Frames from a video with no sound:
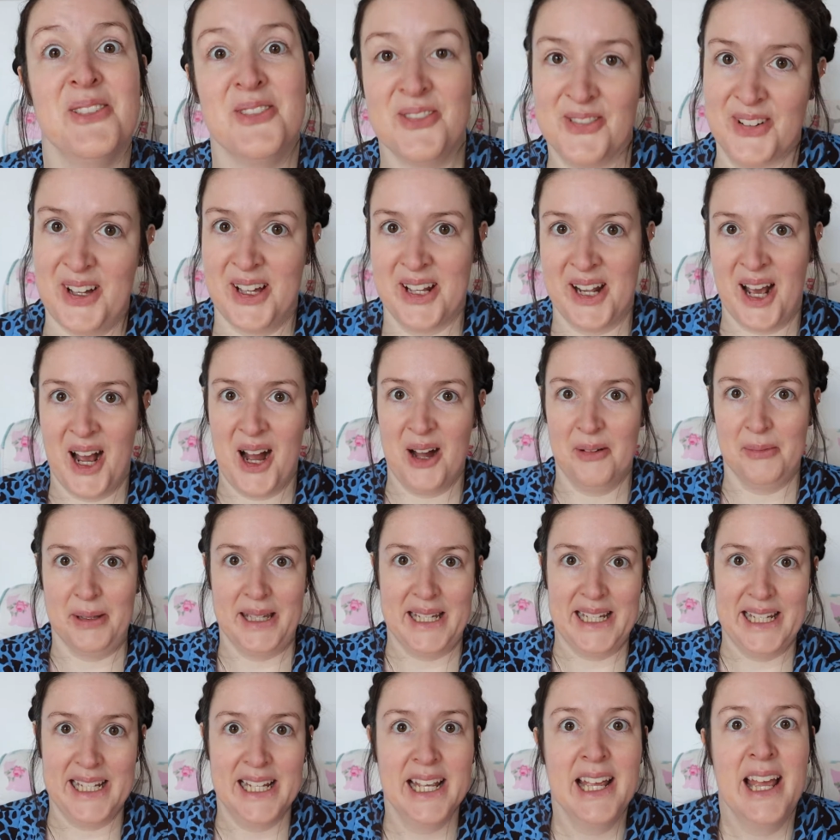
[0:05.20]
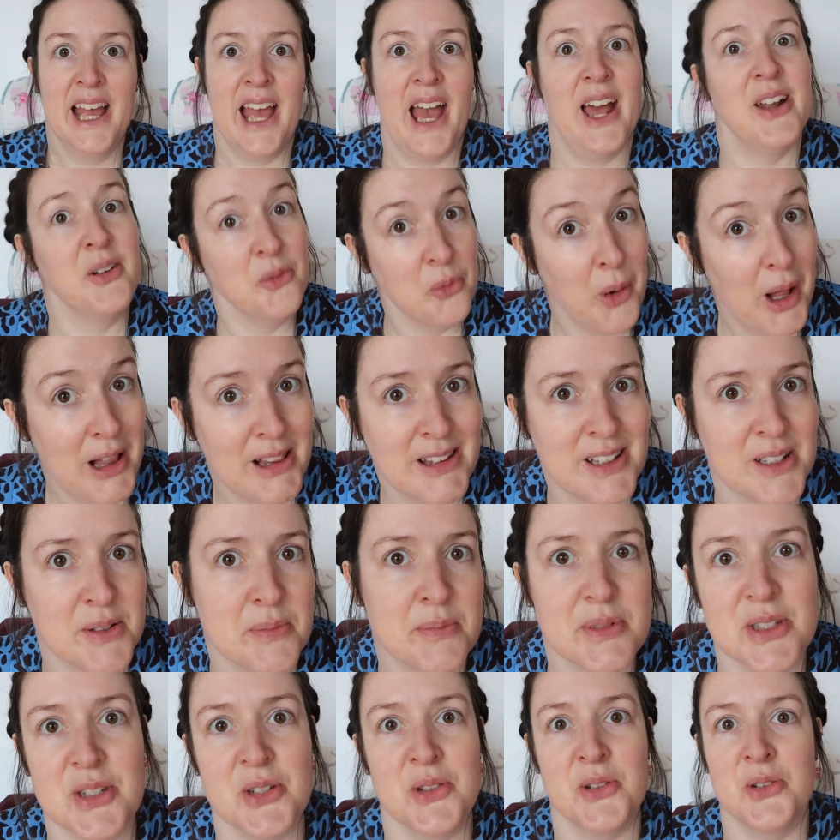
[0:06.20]
Fun Army, and
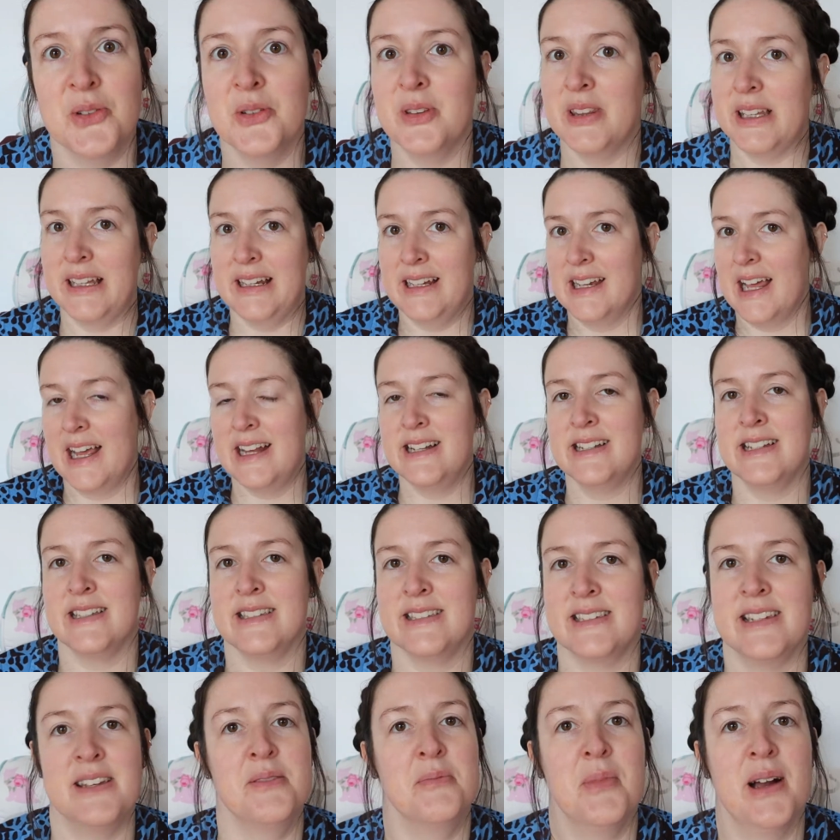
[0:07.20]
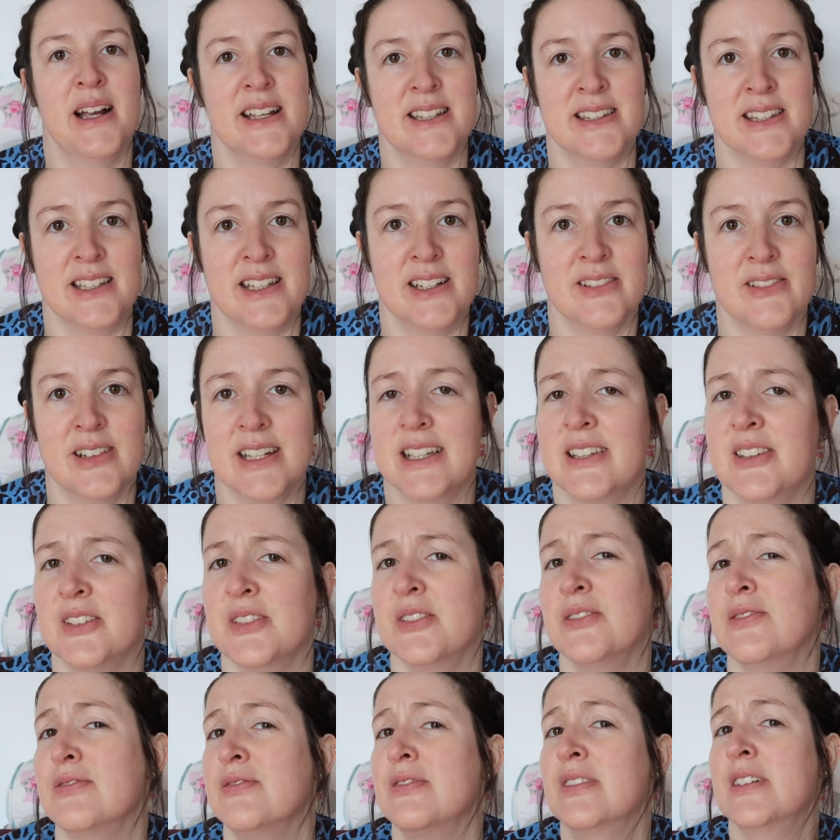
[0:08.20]
welcome to the latest in my series
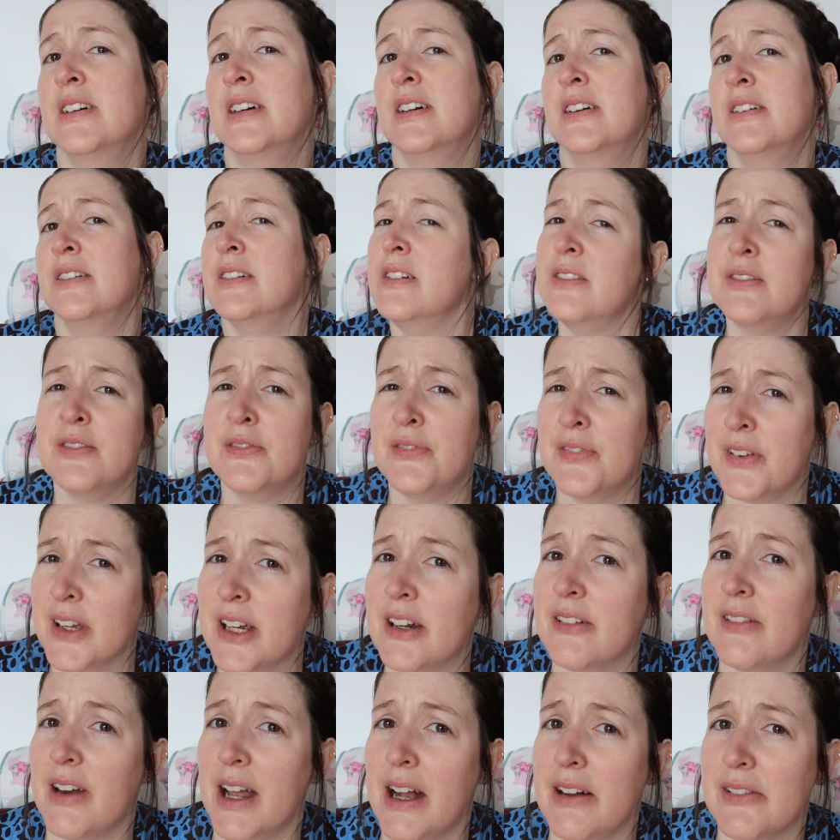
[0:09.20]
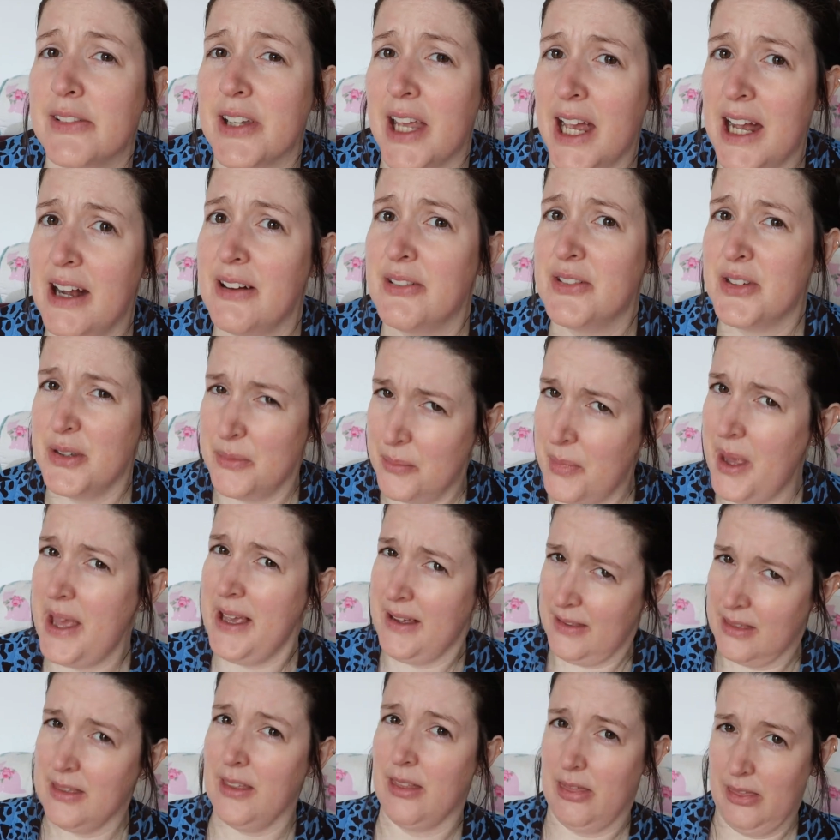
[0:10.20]
of figure out how to
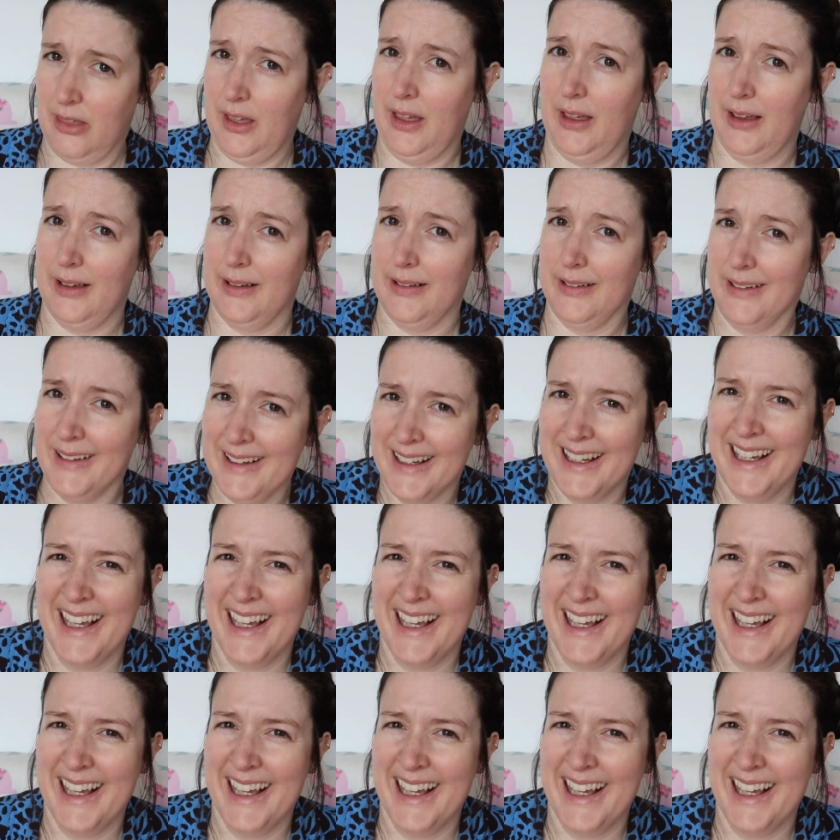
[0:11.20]
make the thing.